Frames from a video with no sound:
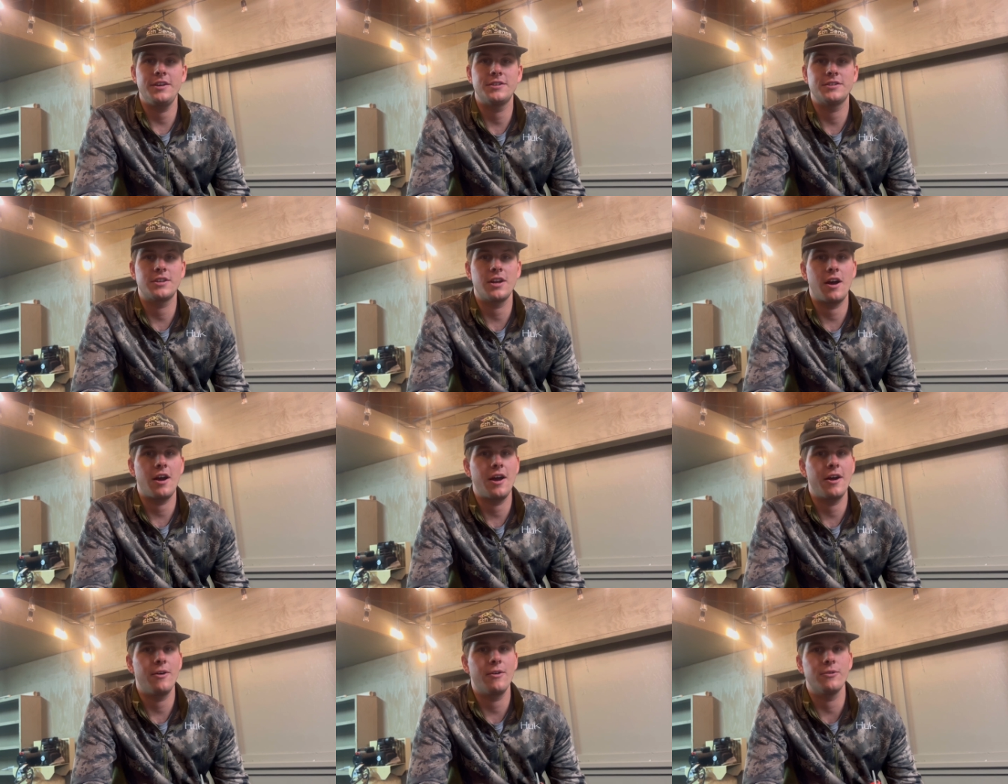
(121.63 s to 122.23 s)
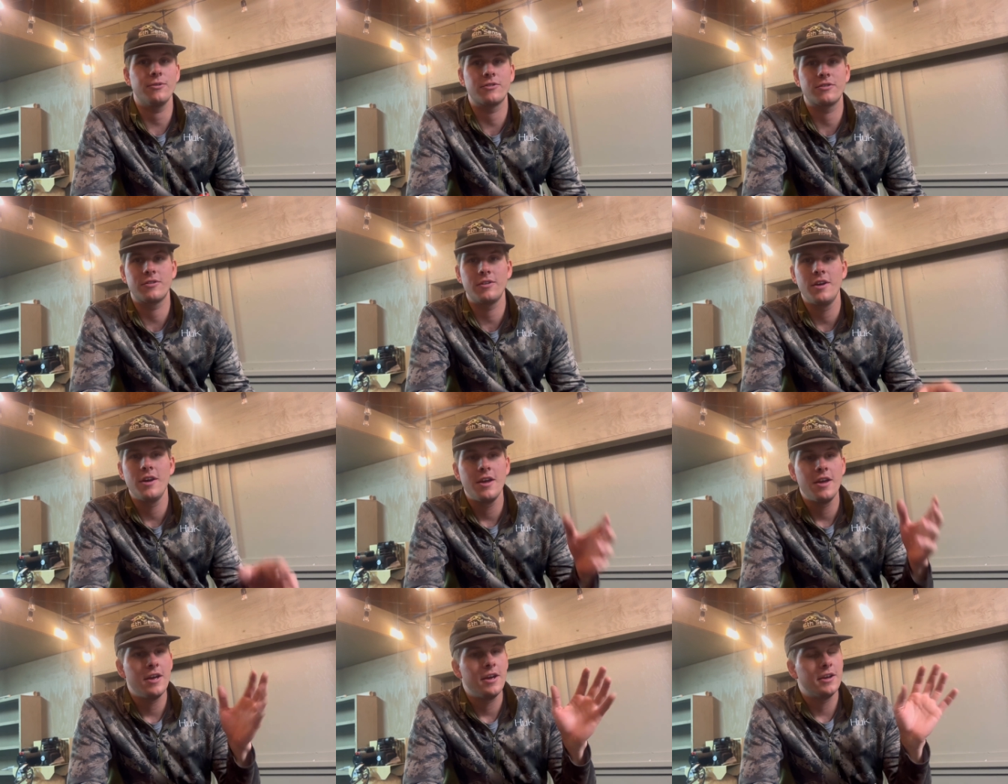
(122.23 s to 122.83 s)
styles,
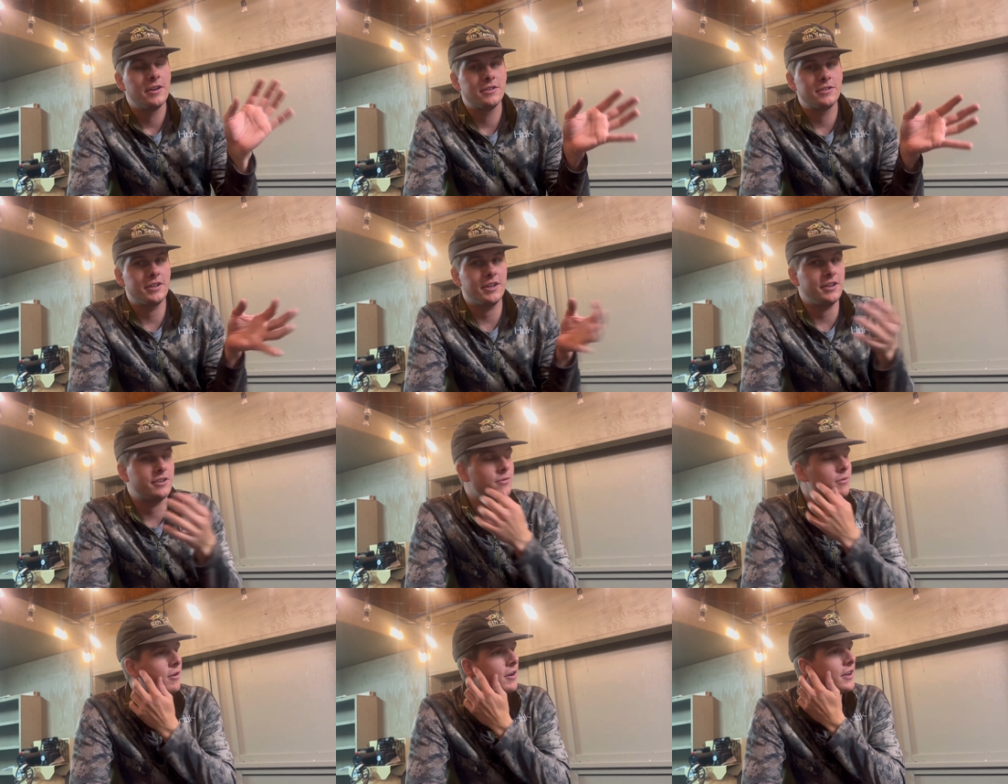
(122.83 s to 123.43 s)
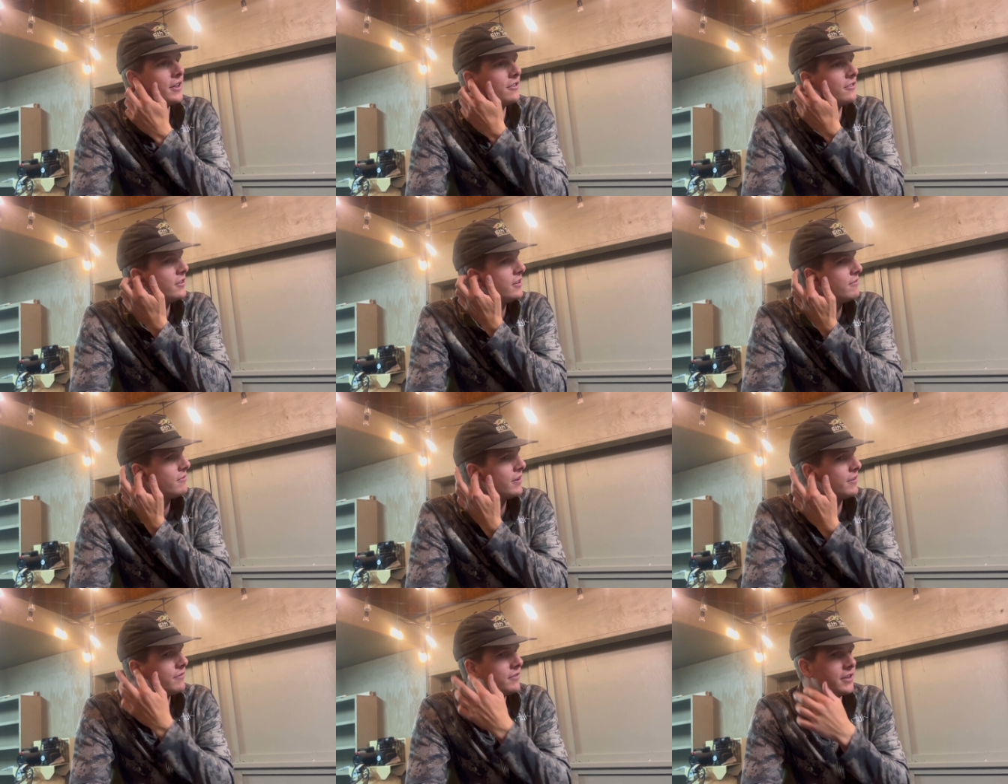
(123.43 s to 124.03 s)
C20,
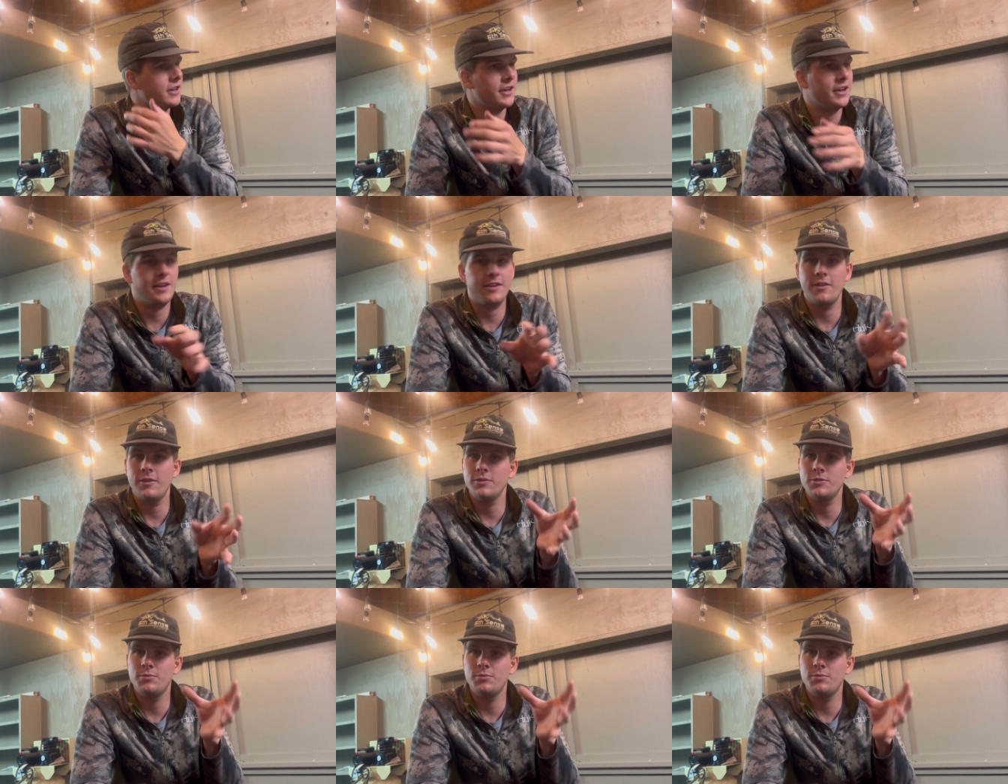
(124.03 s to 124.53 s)
C15, those